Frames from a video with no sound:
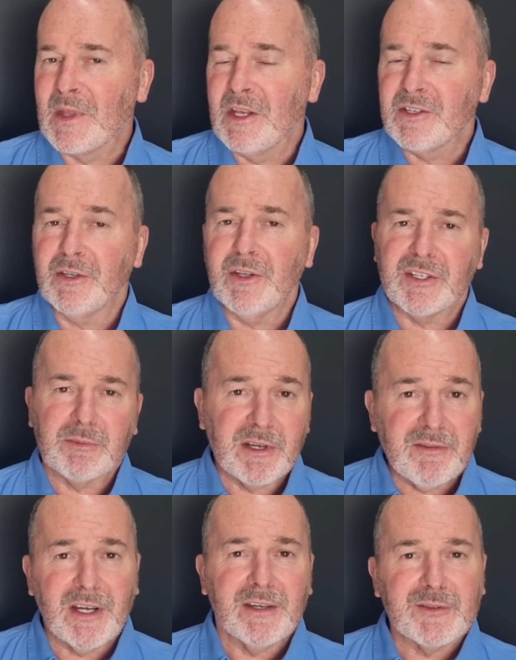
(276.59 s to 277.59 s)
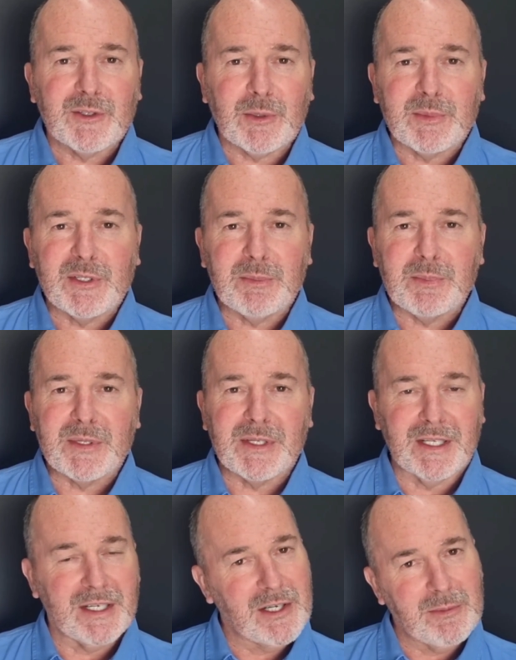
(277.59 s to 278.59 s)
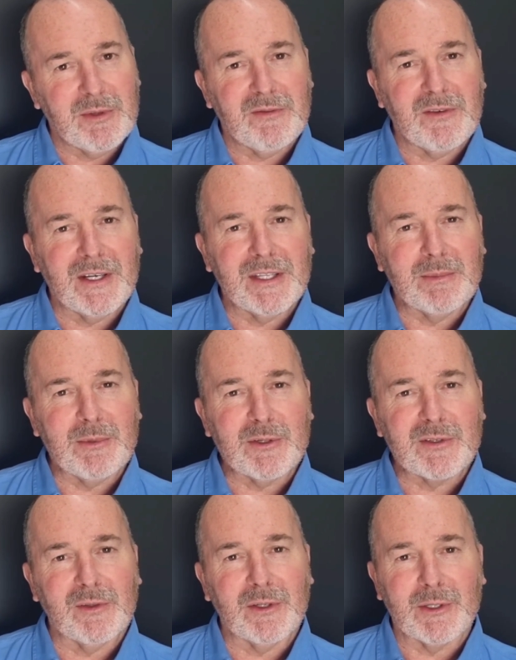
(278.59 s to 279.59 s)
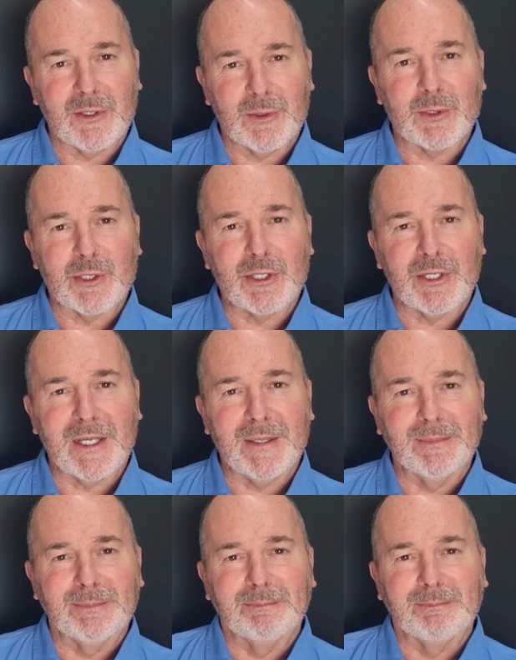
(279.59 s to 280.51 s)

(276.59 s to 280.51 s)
So those are my 5 top tips, and I hope you find them useful on your journey.